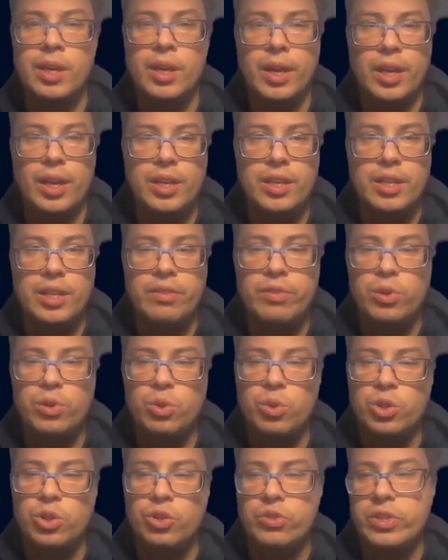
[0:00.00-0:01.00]
And if
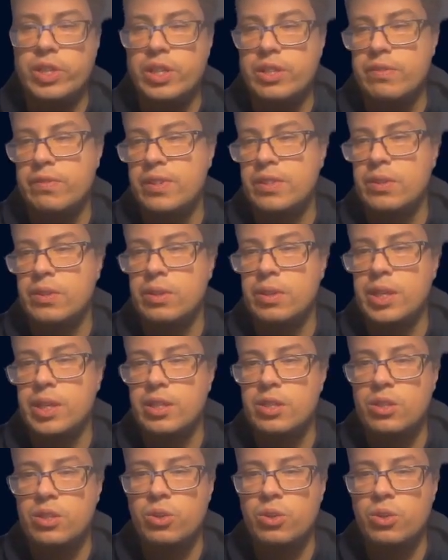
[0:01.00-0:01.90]
you don't trust these results,